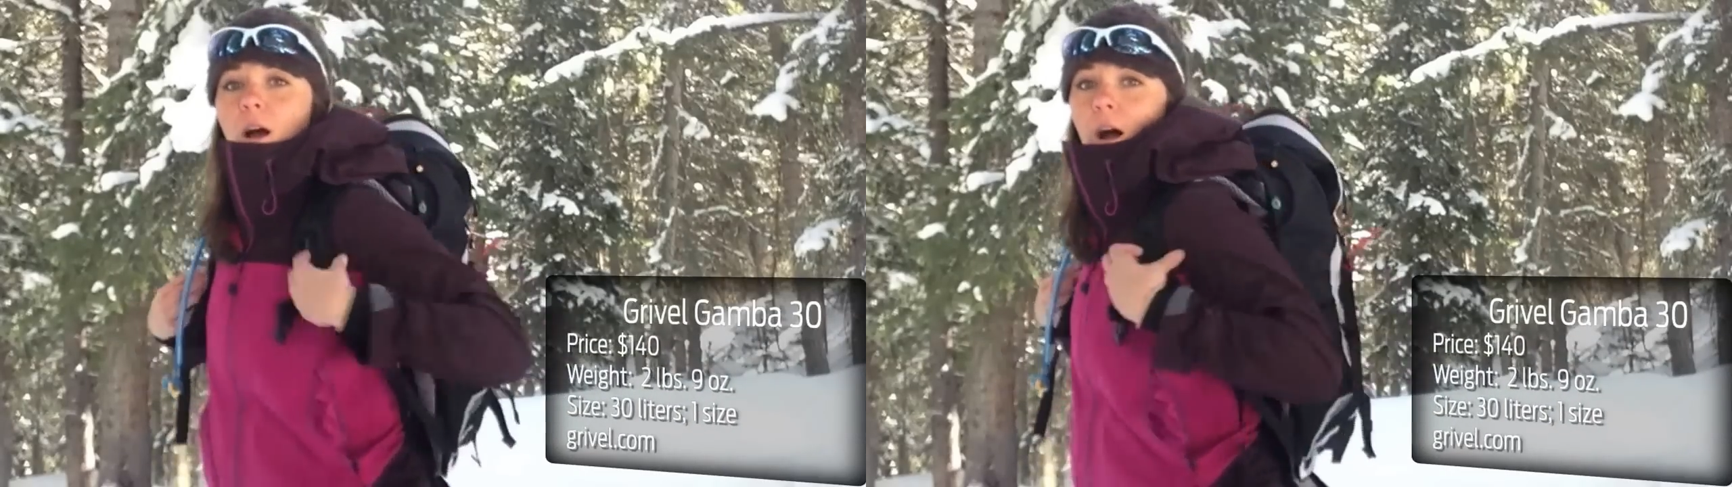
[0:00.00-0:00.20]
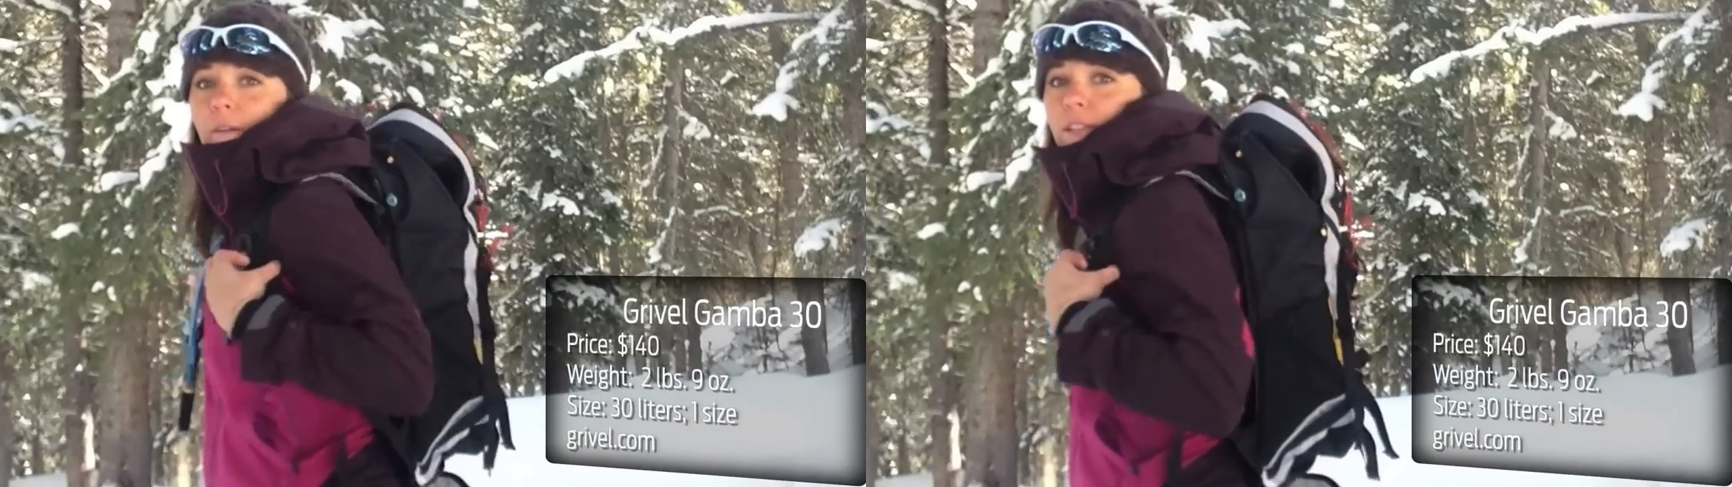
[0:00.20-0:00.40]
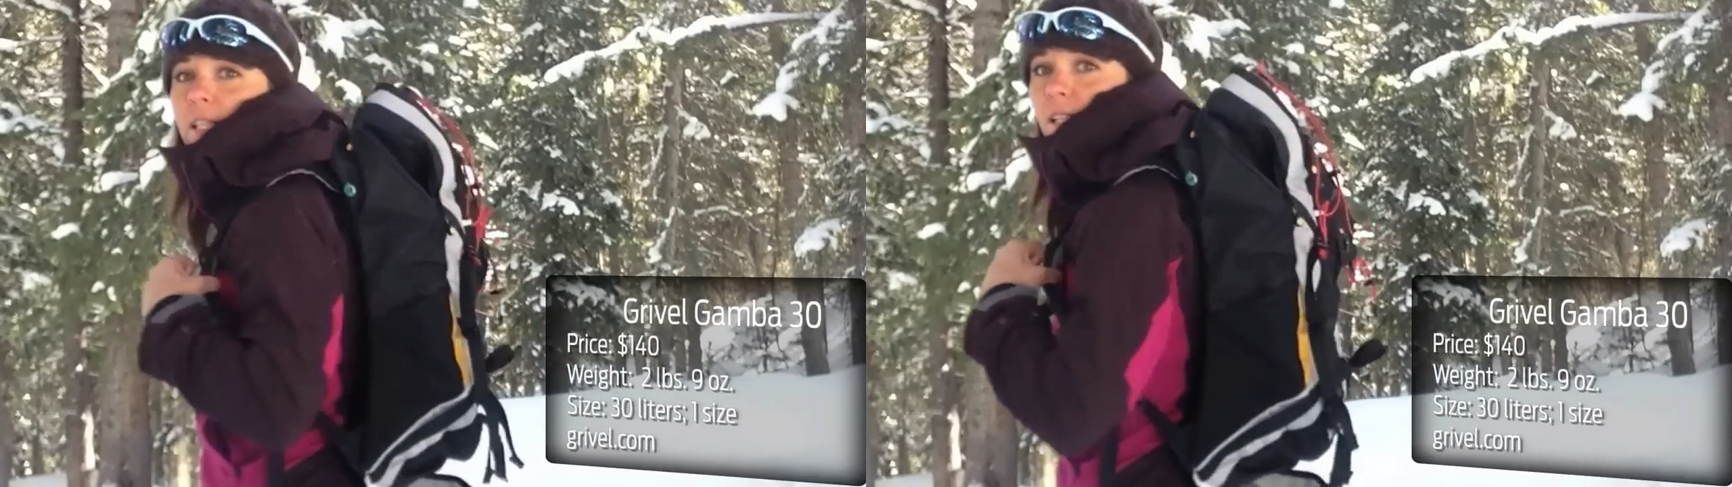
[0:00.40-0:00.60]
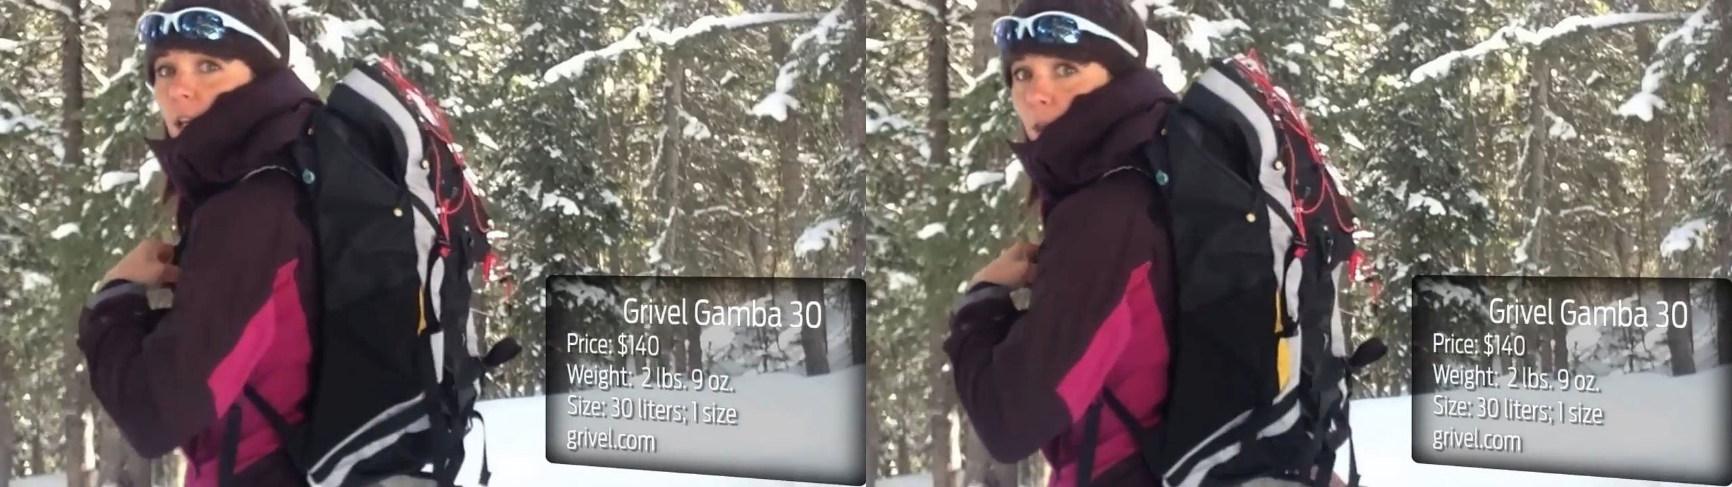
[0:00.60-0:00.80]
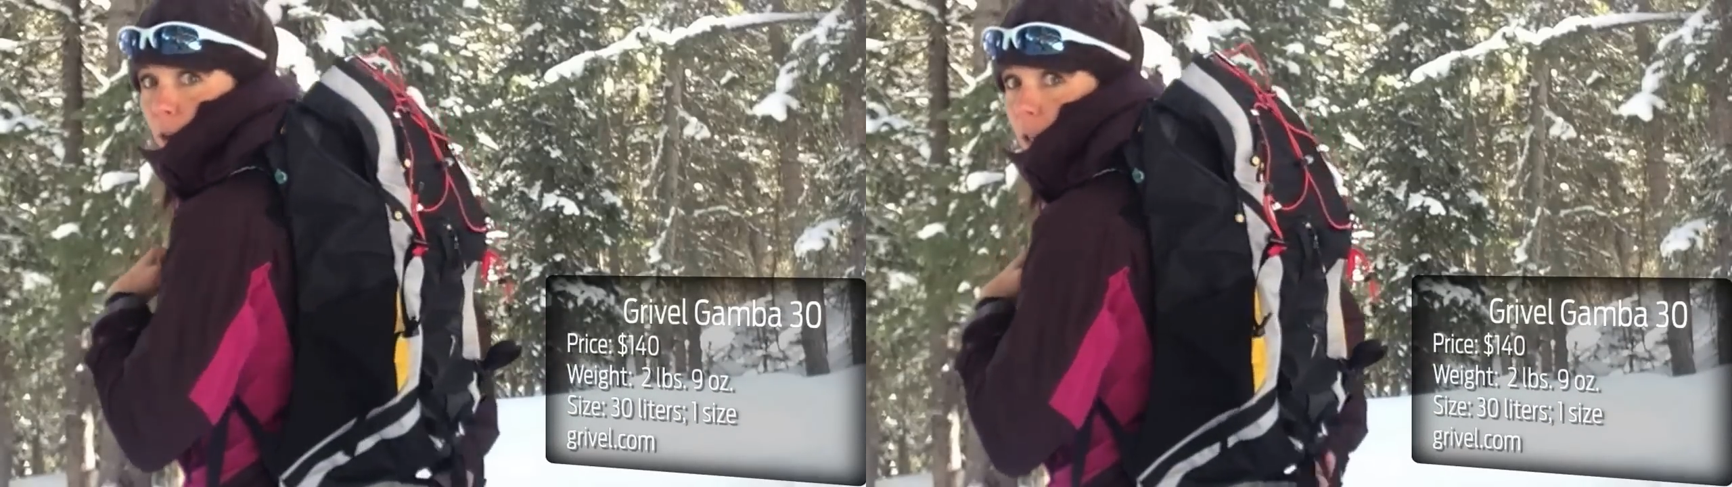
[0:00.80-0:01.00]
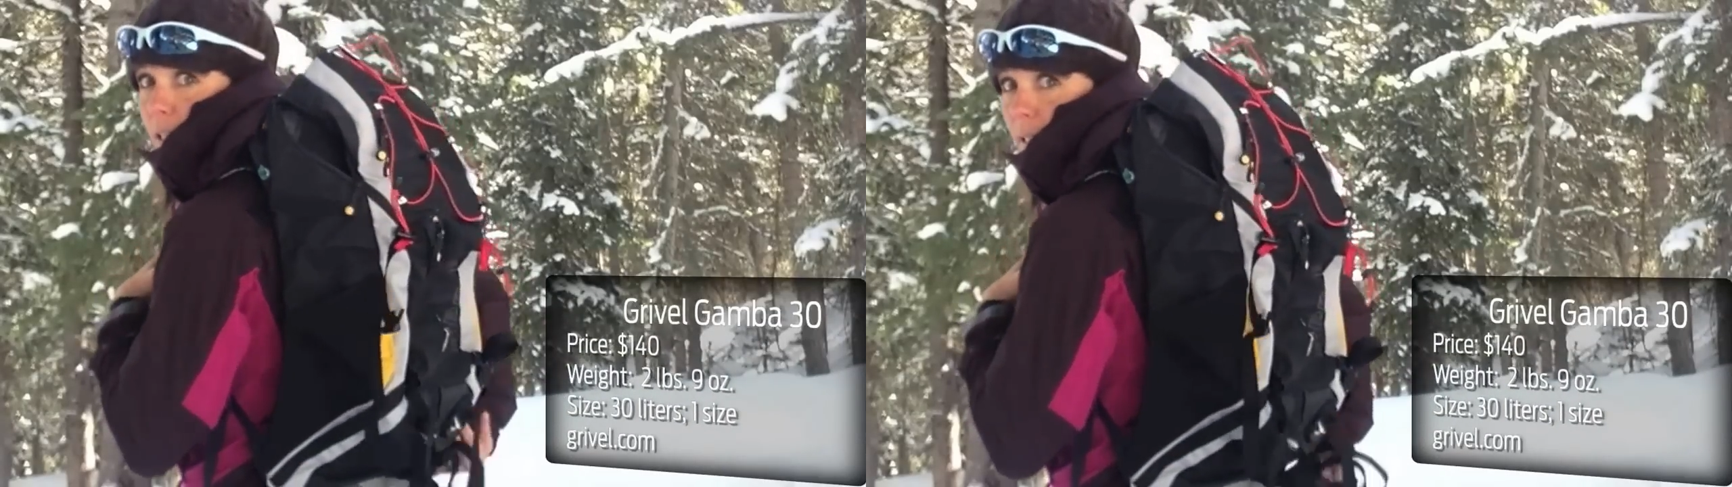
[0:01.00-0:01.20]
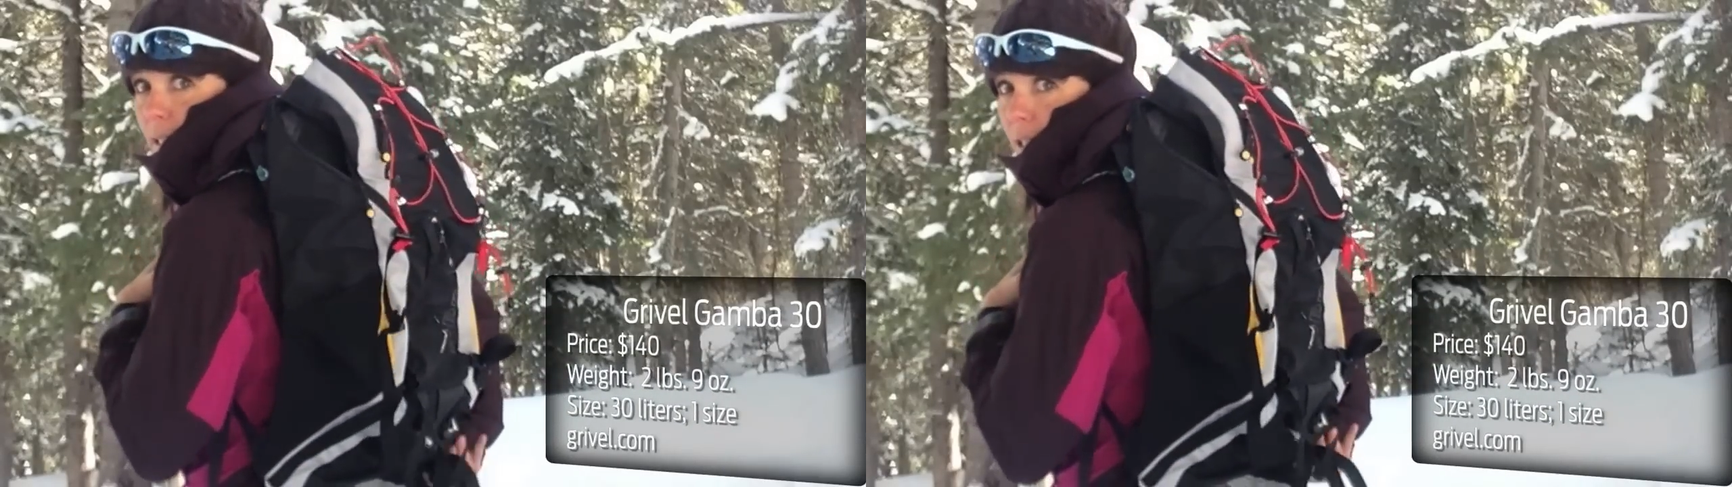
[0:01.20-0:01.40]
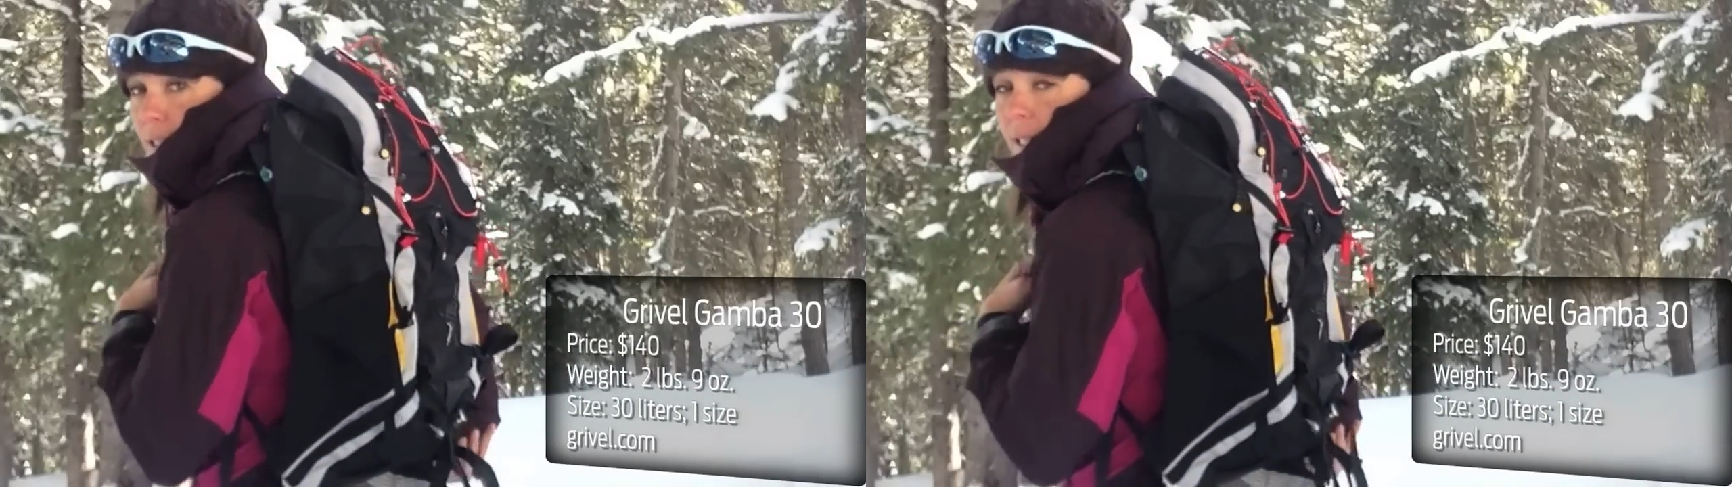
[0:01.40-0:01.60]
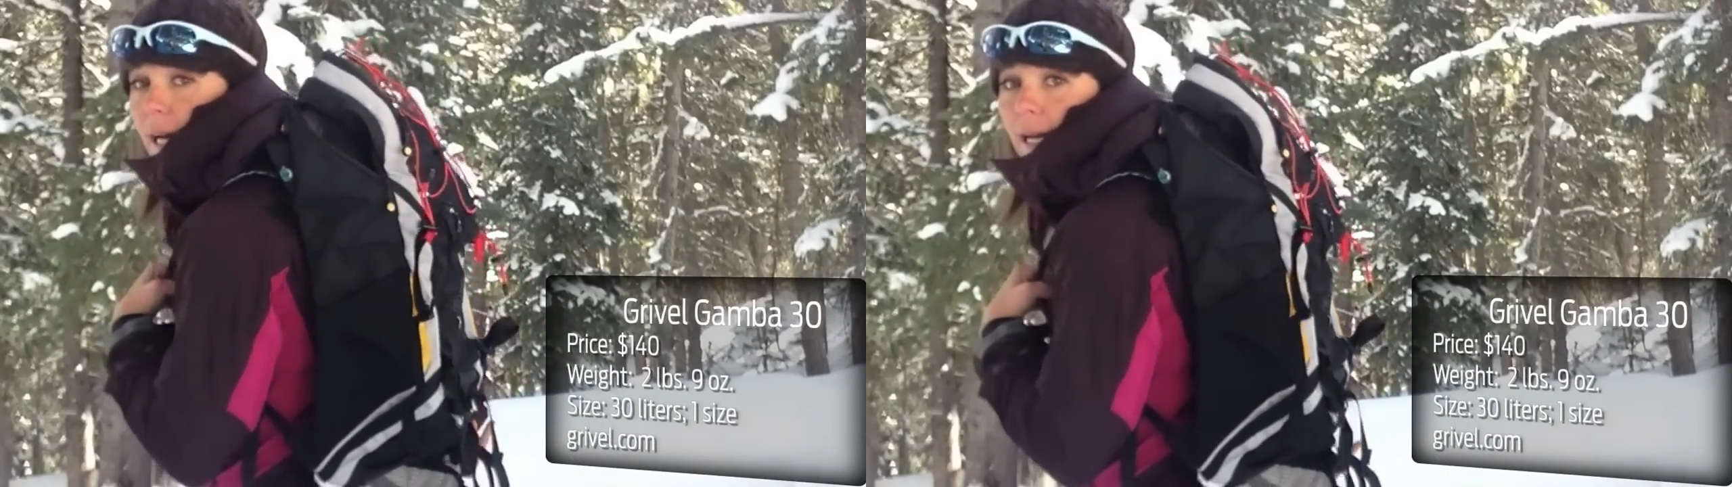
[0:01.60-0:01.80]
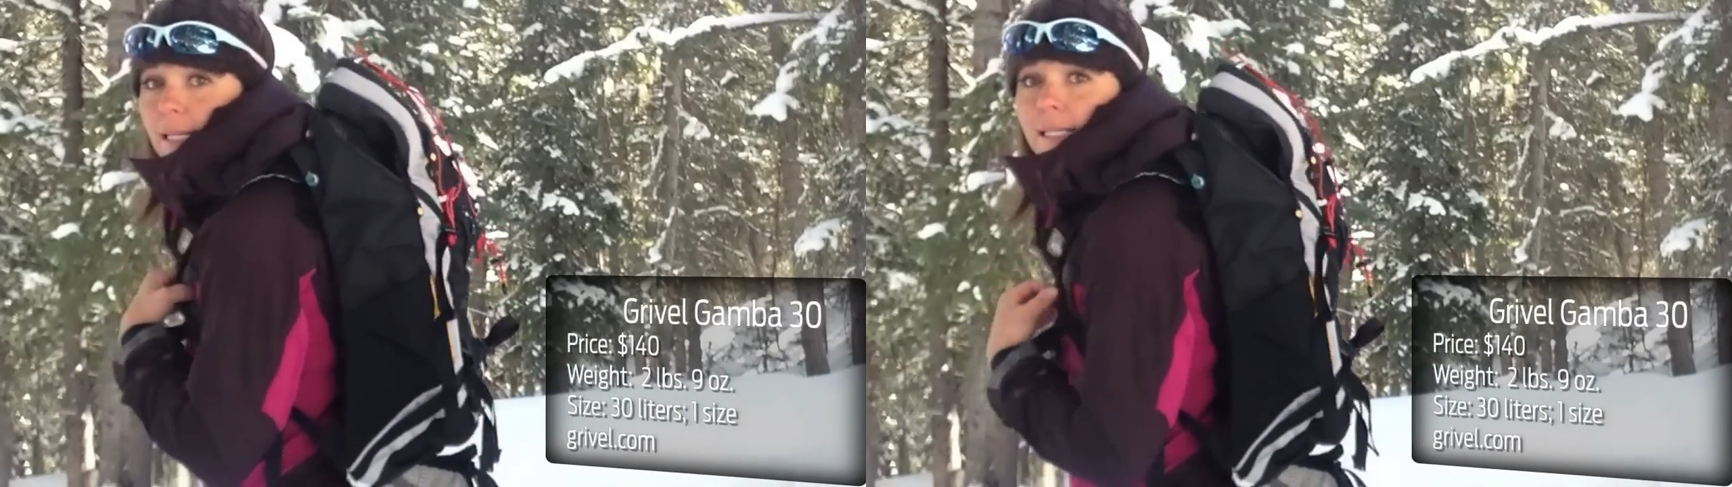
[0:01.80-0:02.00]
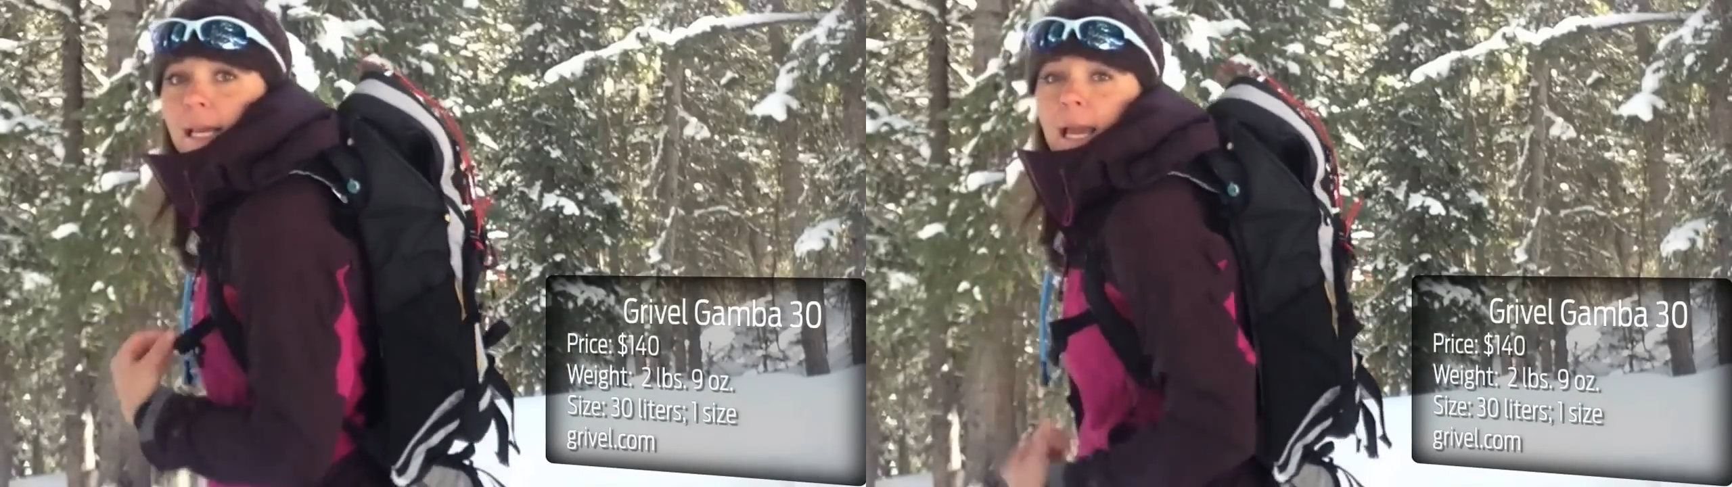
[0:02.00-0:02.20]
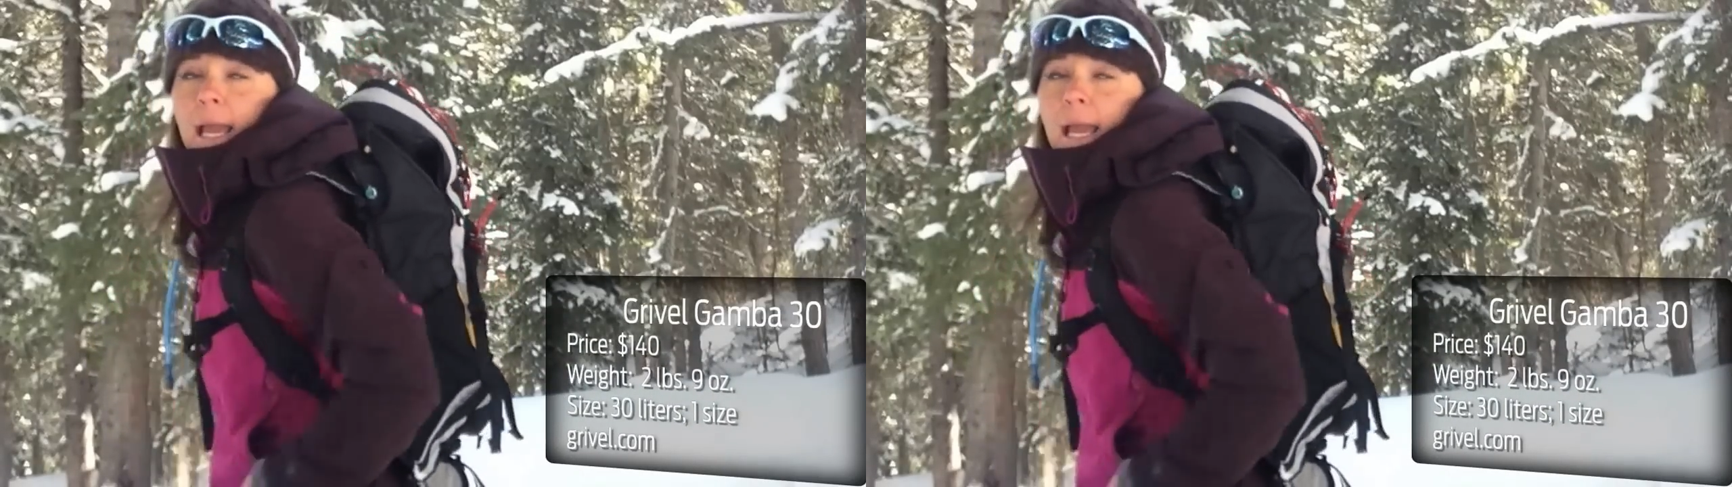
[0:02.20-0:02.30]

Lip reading: obviously it's a 30-liter in size,